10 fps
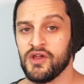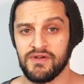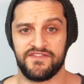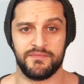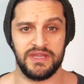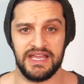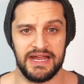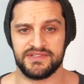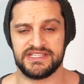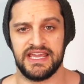Right, for me,
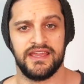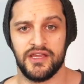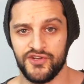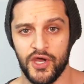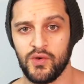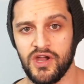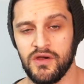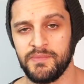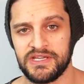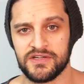I would say
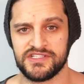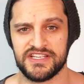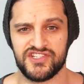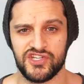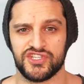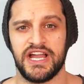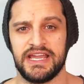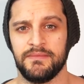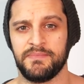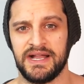no-go because they're such high
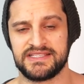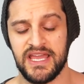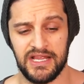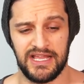impact.